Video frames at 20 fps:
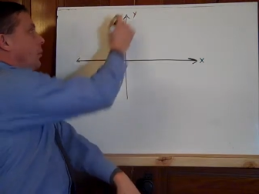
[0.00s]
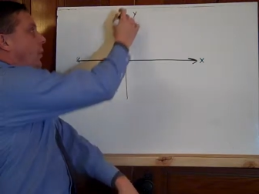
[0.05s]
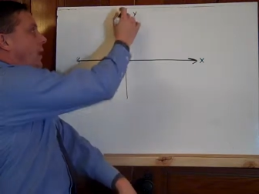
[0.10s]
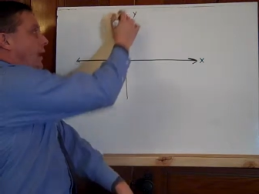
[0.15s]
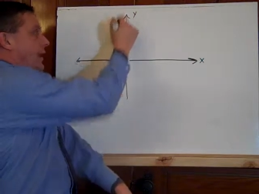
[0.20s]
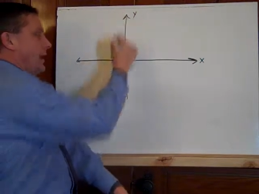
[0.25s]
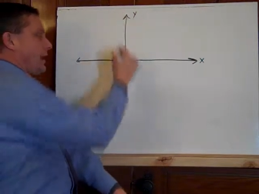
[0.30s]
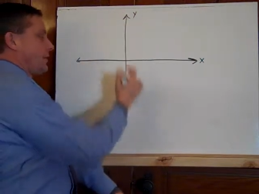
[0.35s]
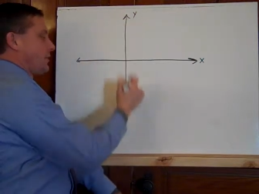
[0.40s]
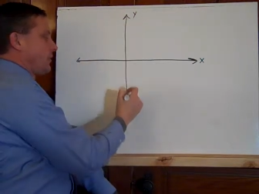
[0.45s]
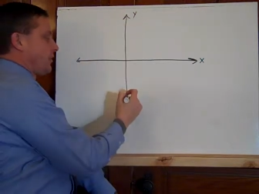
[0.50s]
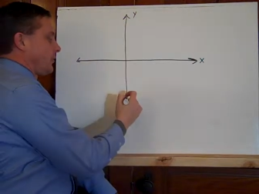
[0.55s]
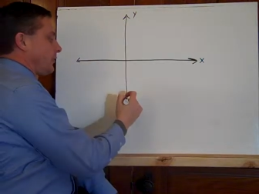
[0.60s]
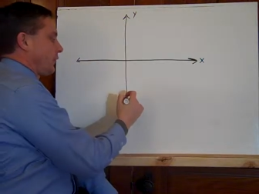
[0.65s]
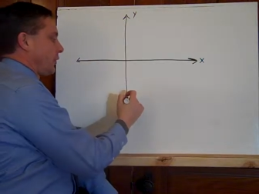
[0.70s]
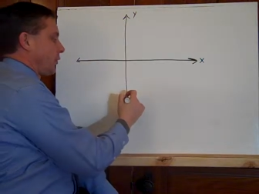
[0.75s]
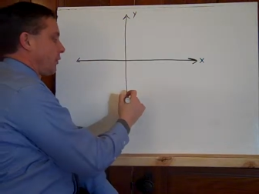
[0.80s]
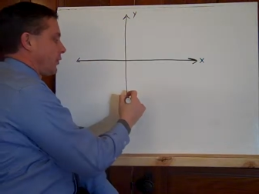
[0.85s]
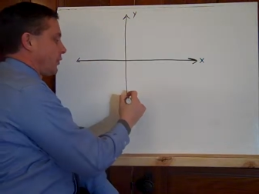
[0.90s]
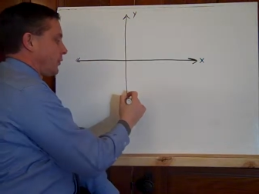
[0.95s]
y-axis is
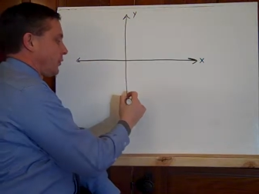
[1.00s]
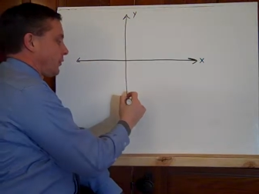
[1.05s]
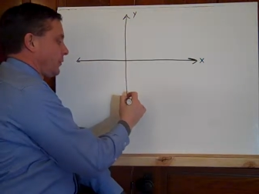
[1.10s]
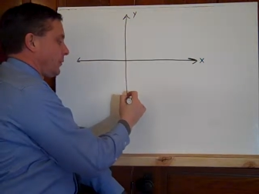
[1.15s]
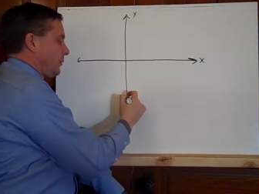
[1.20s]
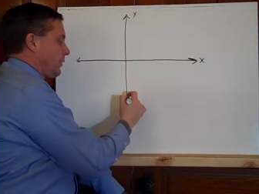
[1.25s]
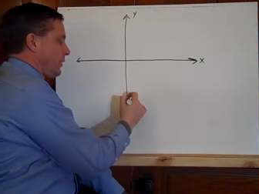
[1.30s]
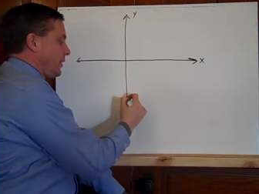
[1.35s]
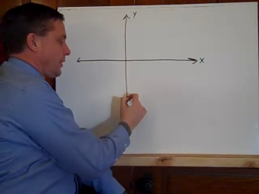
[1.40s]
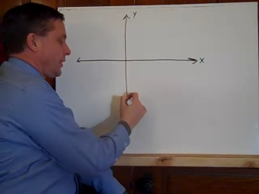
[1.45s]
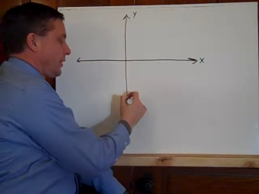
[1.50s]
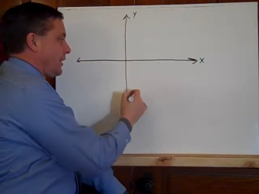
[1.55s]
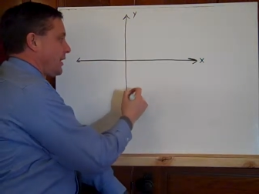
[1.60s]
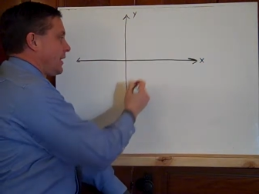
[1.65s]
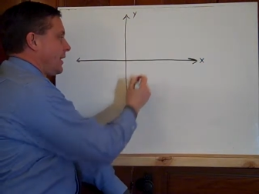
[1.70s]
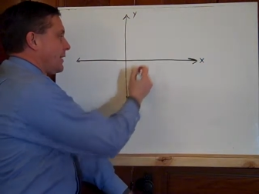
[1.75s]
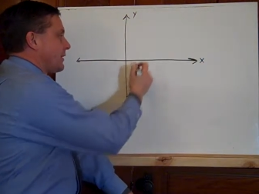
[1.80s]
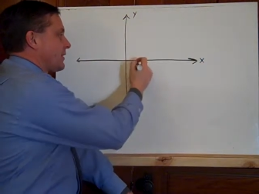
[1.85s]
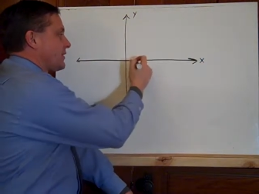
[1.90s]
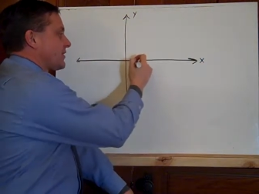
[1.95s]
vertical.
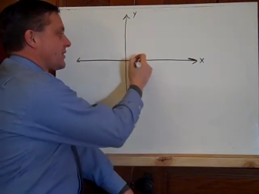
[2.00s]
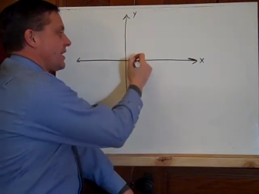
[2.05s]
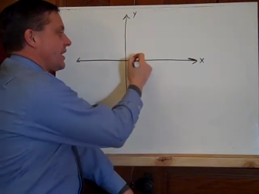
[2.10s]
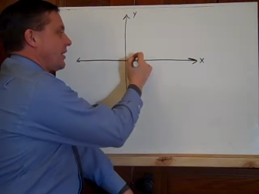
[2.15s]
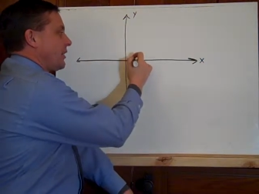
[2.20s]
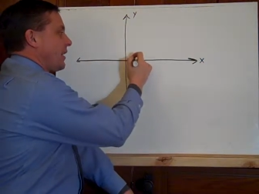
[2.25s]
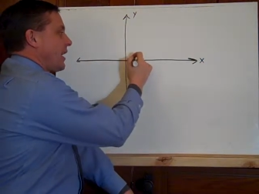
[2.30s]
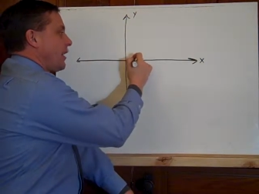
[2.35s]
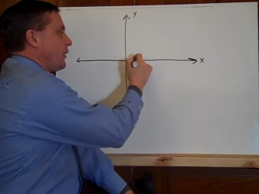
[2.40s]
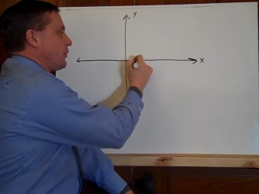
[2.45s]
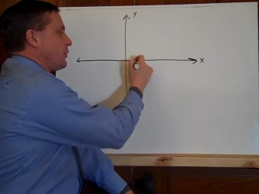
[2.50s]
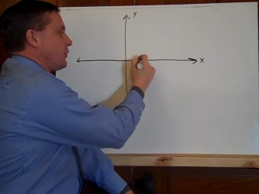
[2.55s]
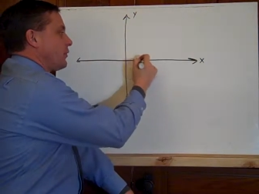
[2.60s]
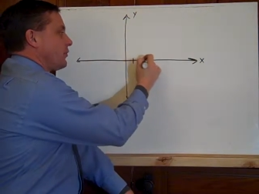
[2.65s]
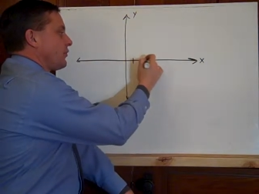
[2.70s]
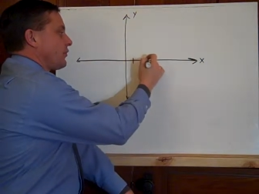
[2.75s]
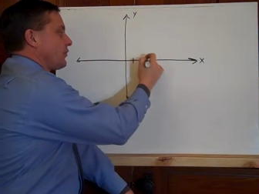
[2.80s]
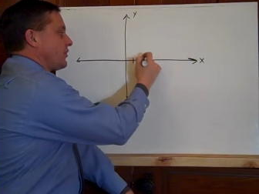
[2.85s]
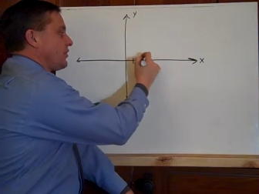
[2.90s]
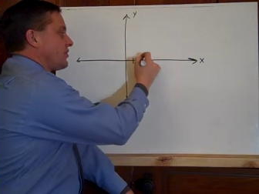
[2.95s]
The scale I'll
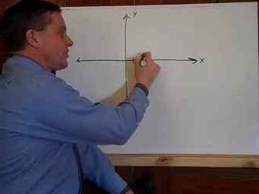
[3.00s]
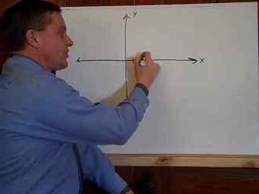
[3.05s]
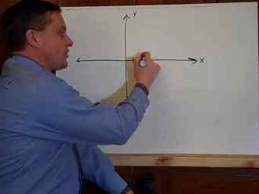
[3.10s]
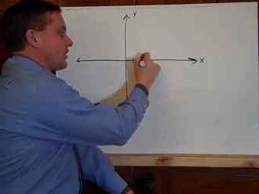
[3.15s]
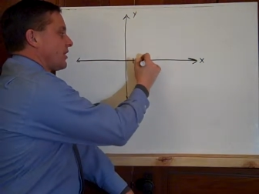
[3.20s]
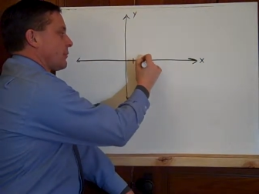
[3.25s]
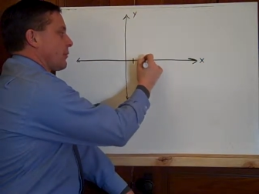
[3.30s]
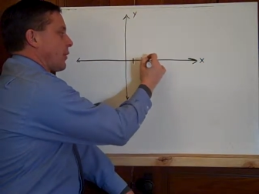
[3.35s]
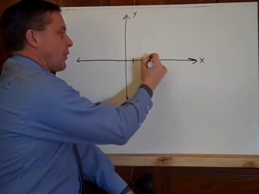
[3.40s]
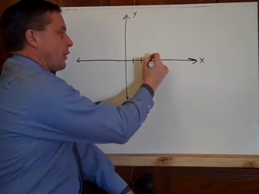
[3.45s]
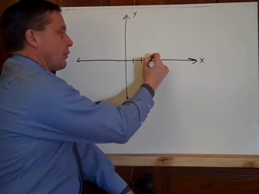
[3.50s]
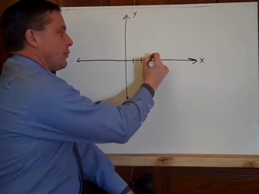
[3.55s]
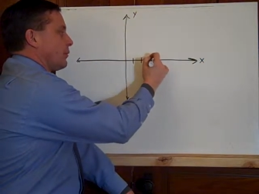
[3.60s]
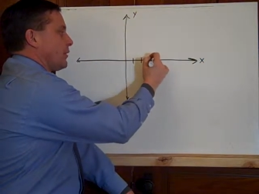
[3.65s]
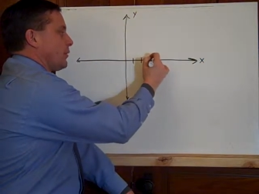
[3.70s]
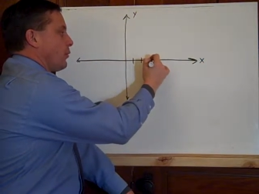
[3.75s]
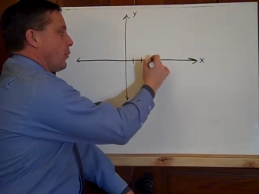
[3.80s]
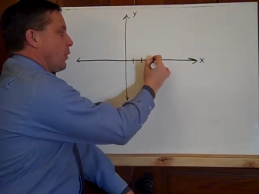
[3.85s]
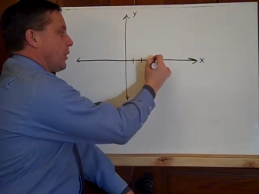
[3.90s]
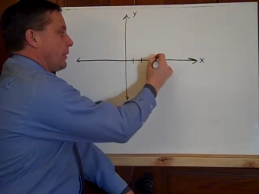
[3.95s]
use is each tick mark will
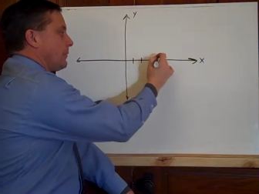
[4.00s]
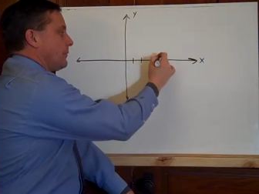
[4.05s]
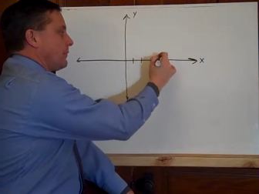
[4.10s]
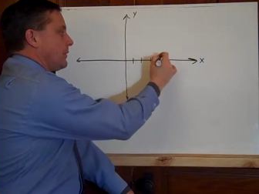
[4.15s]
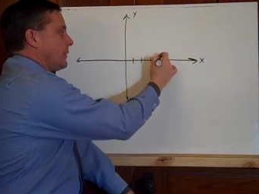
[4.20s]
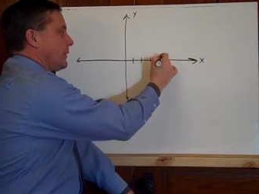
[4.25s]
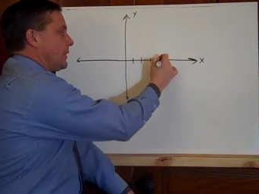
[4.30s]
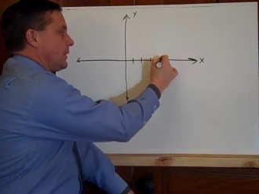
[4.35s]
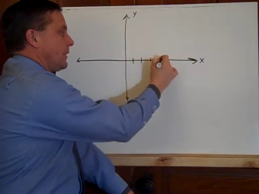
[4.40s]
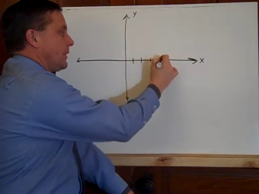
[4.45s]
be 1.